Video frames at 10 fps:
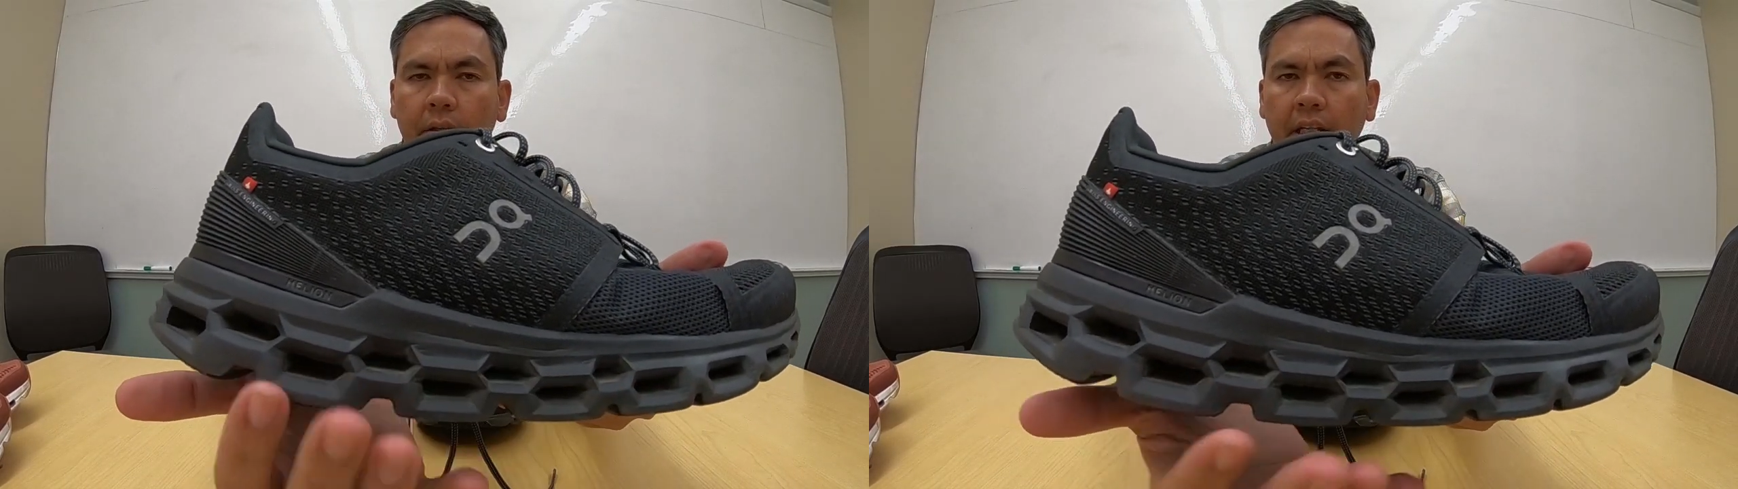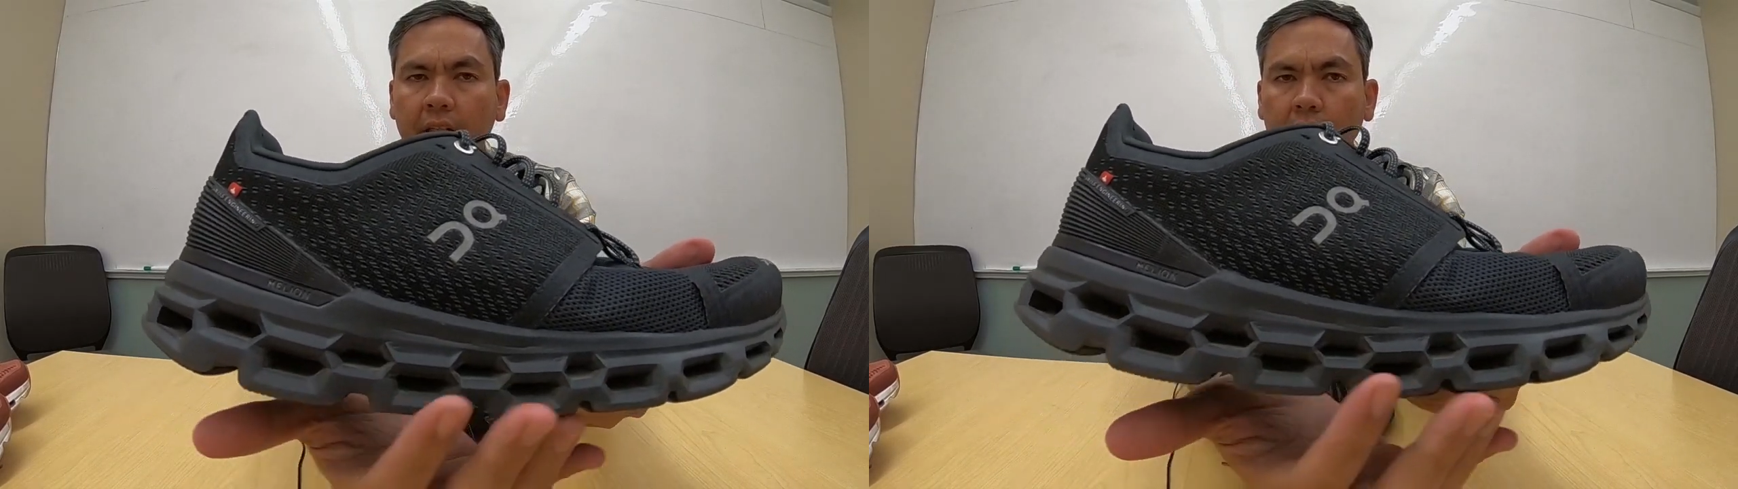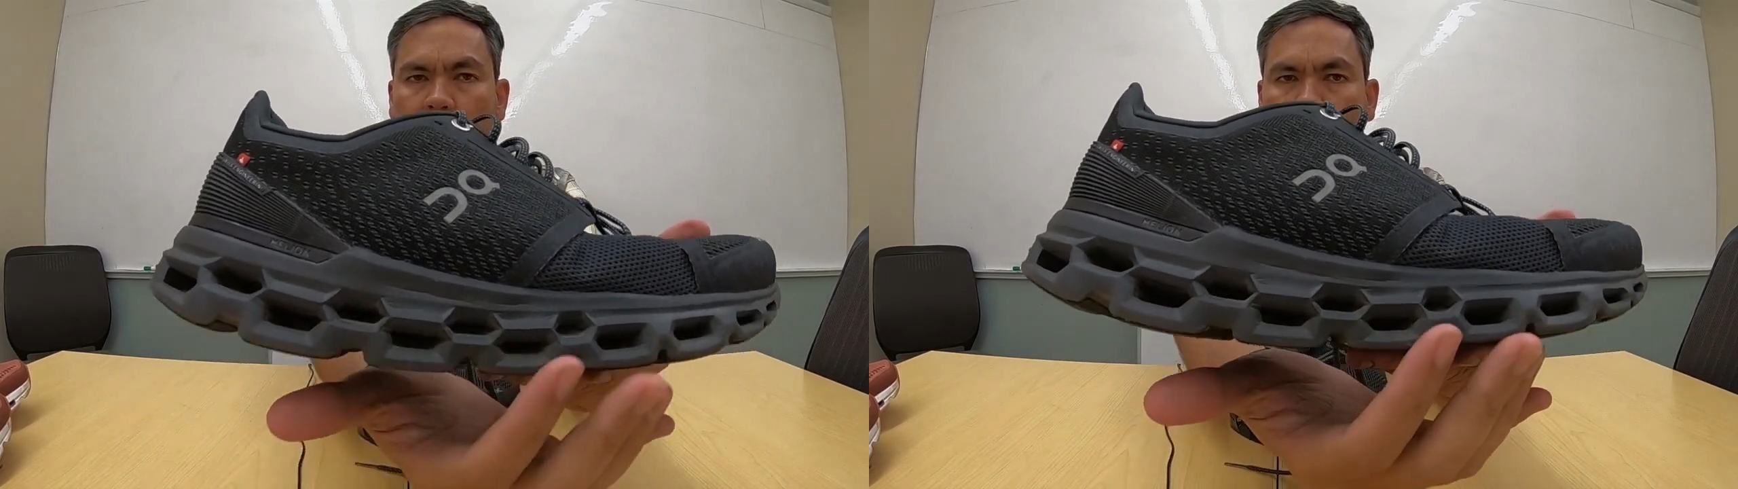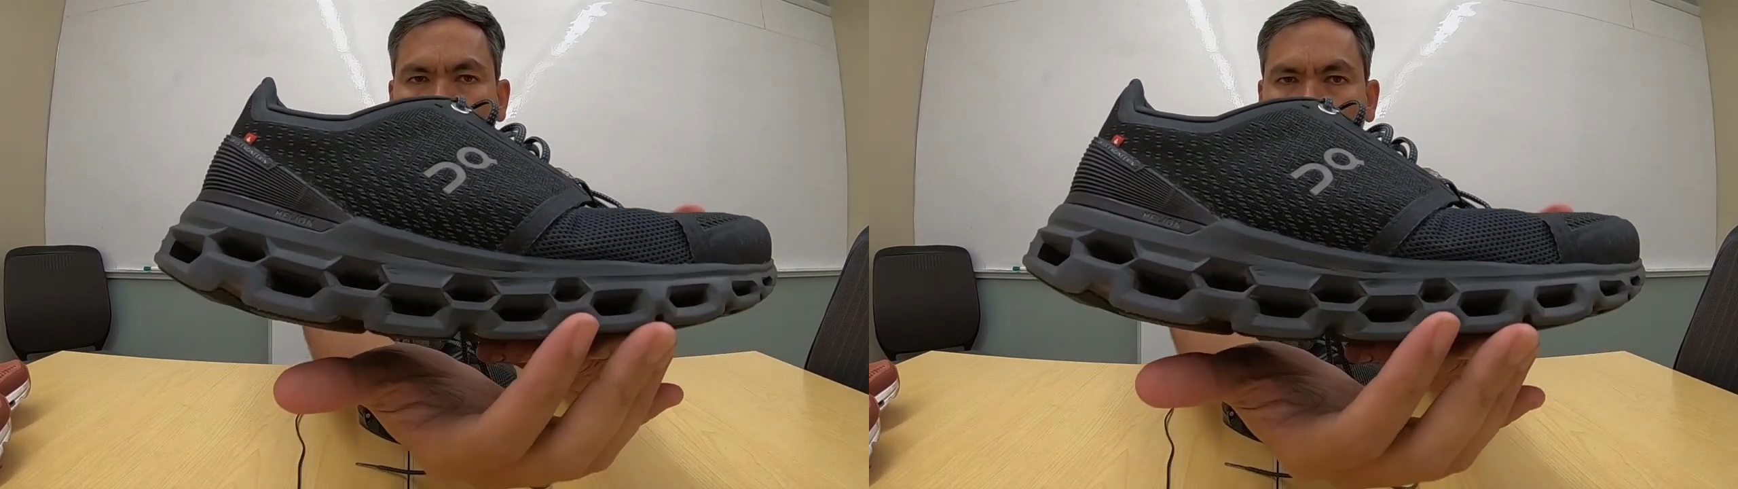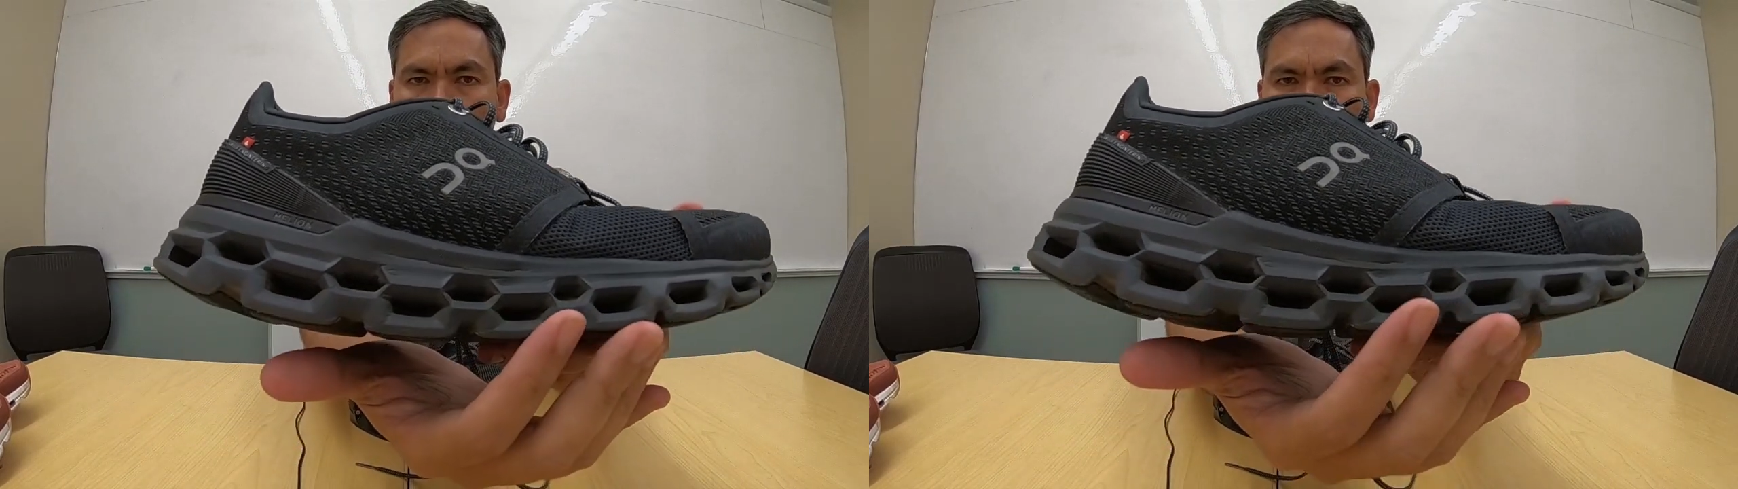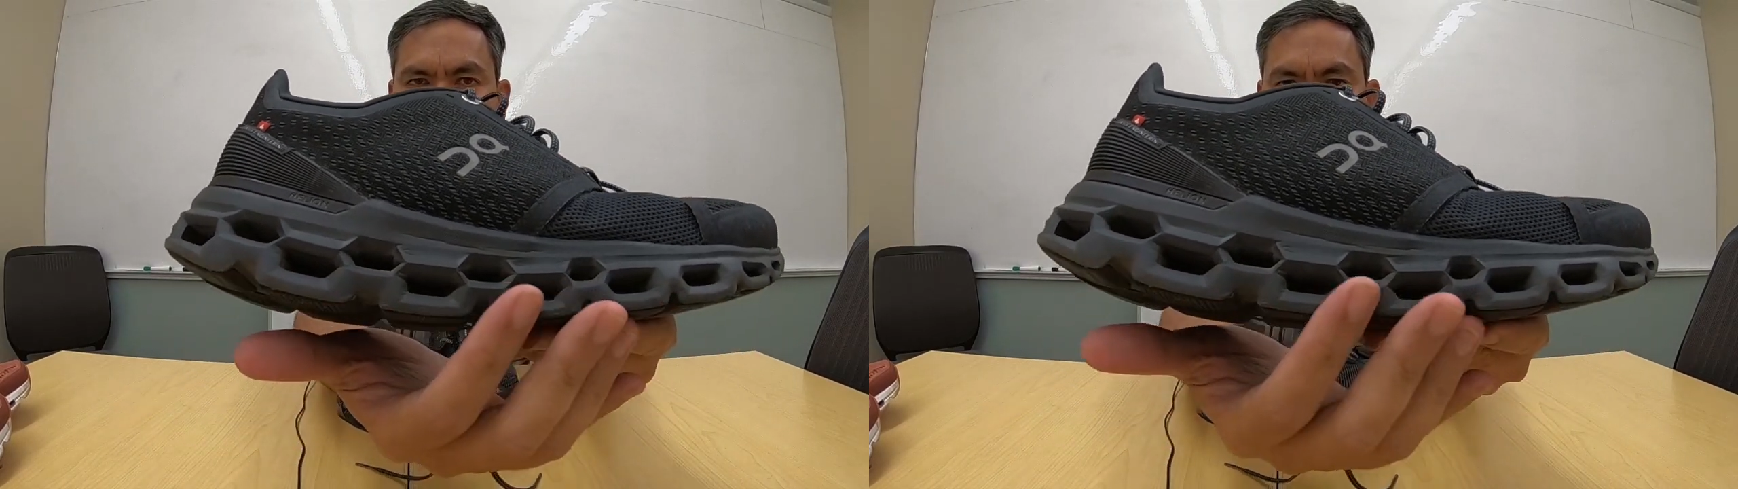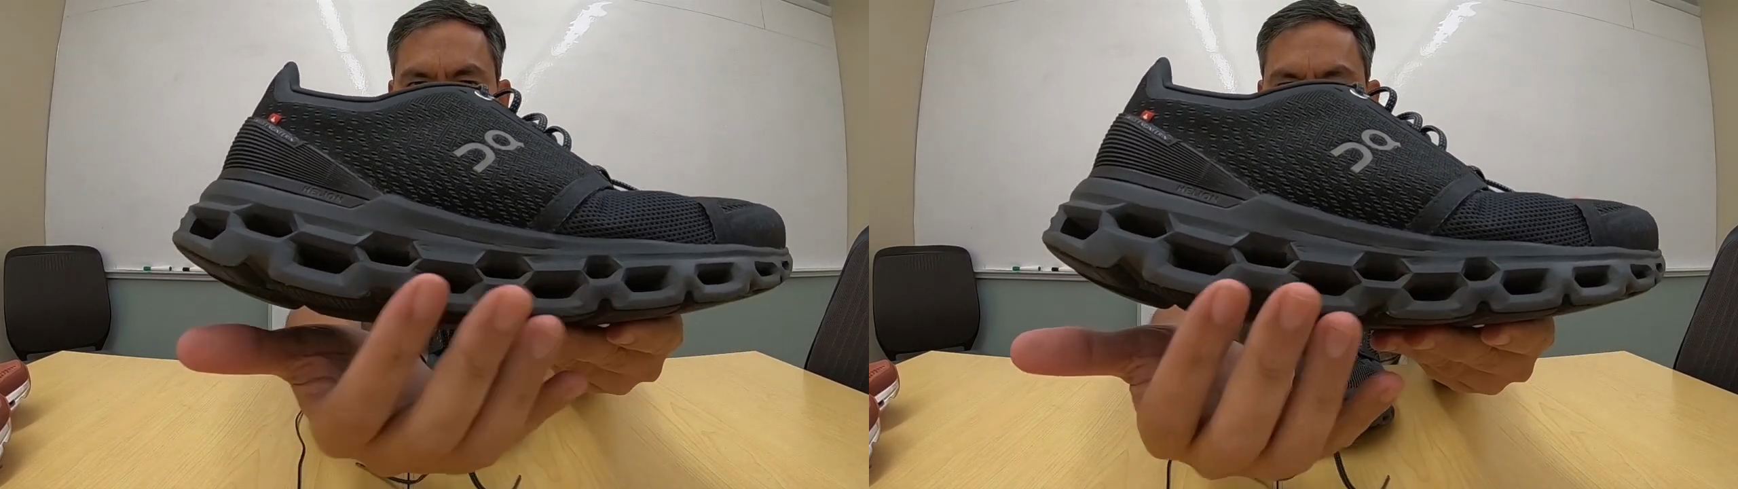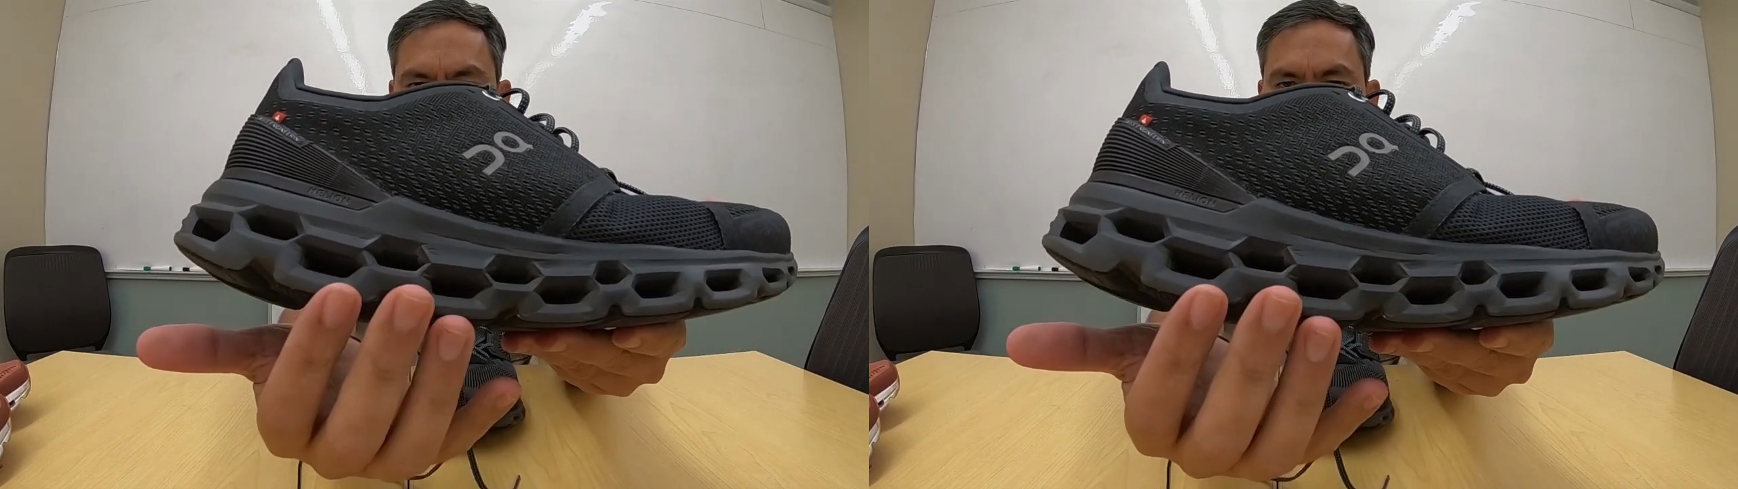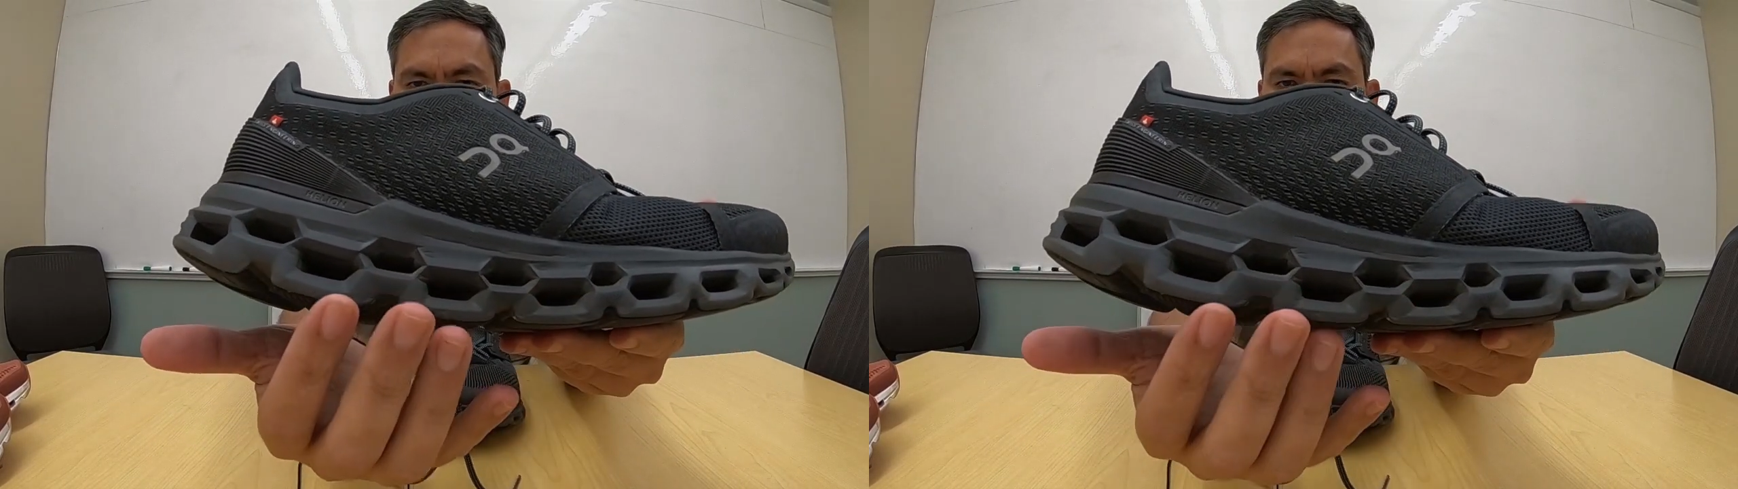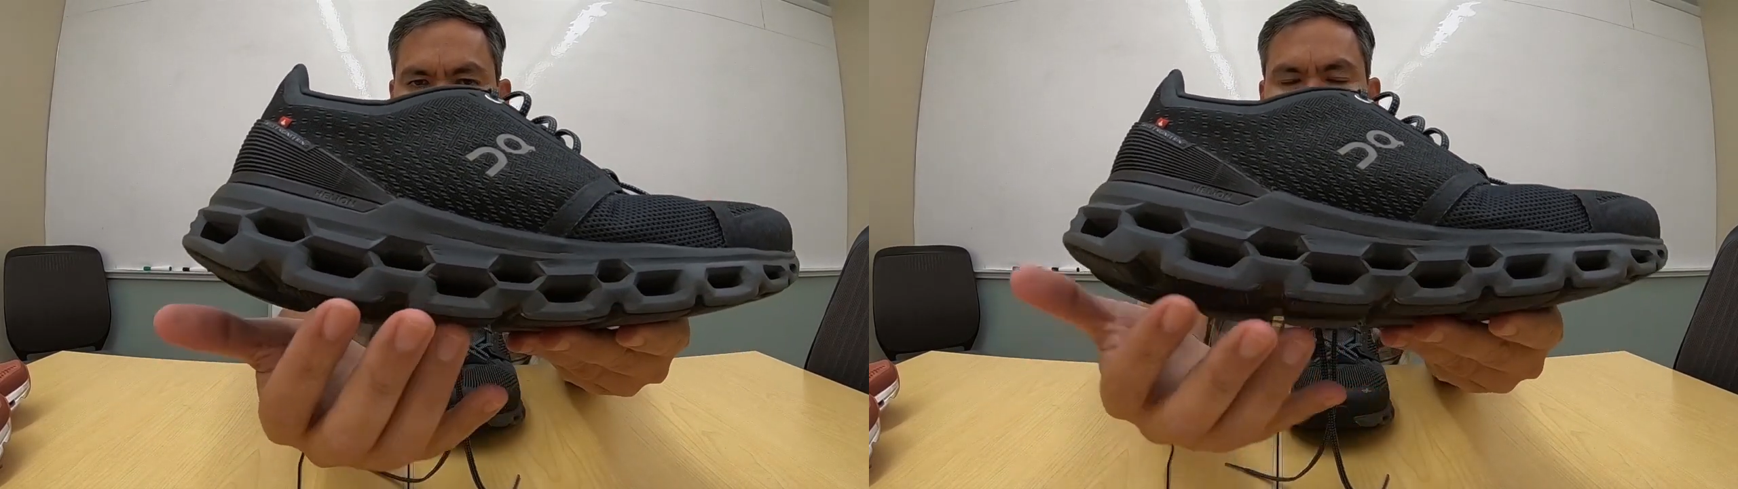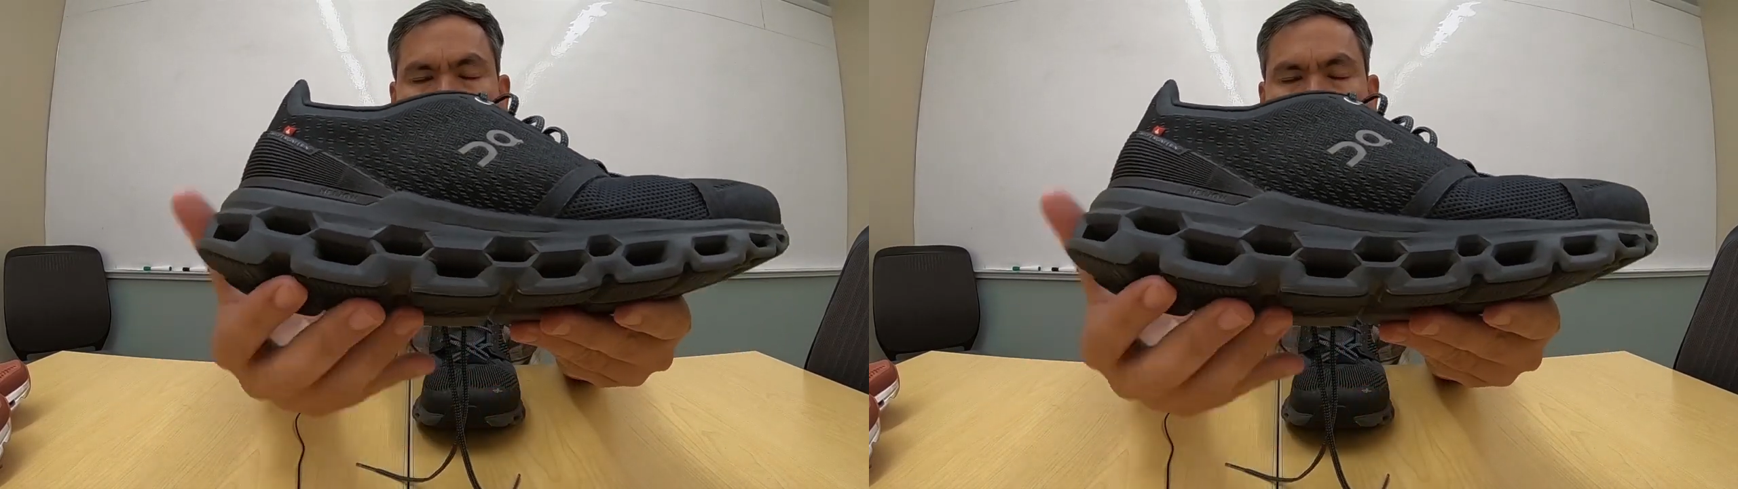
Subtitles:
they look mostly normal,